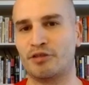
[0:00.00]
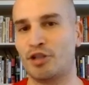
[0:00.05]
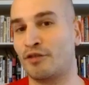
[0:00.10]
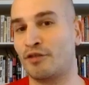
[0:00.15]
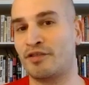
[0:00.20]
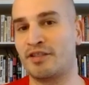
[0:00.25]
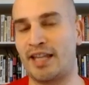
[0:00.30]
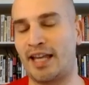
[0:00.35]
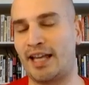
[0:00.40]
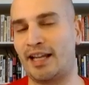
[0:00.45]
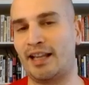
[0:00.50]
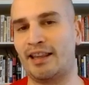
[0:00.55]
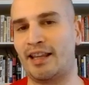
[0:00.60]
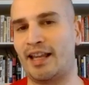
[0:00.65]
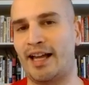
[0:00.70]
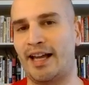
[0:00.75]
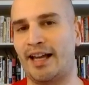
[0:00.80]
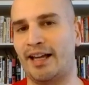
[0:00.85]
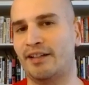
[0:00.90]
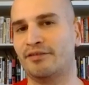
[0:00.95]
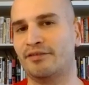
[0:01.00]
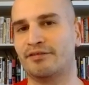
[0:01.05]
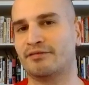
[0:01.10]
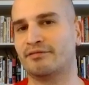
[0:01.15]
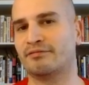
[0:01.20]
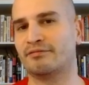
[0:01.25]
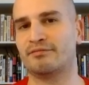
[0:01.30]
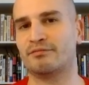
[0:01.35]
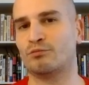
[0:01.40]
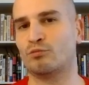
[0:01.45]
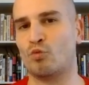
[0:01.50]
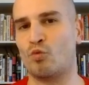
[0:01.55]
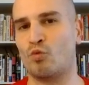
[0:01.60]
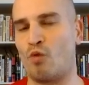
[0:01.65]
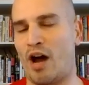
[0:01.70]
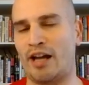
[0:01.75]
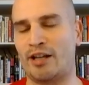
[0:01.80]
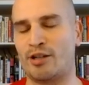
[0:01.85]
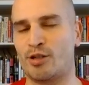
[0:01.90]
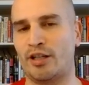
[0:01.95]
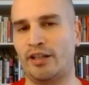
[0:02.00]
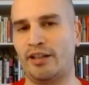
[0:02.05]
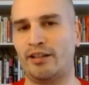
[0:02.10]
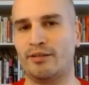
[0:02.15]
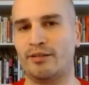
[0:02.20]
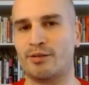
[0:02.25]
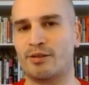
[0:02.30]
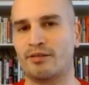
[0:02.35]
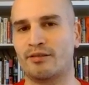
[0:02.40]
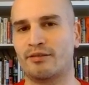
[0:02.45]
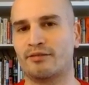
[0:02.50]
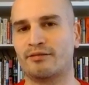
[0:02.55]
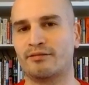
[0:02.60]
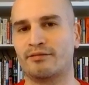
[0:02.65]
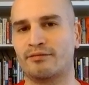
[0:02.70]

you've stayed alive. Why change?